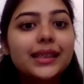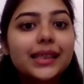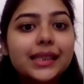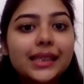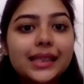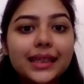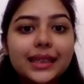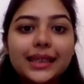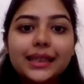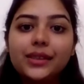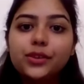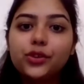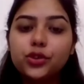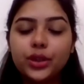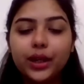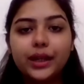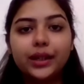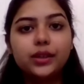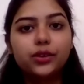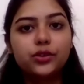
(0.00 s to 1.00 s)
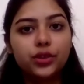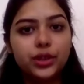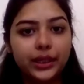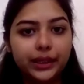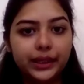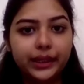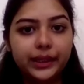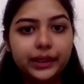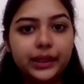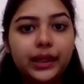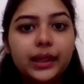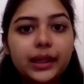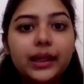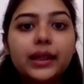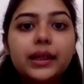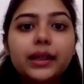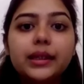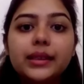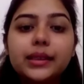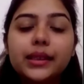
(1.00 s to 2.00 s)
discrete trial training.
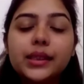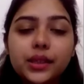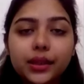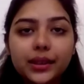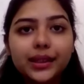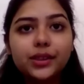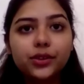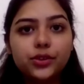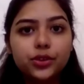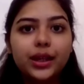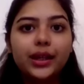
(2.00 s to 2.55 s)
Discrete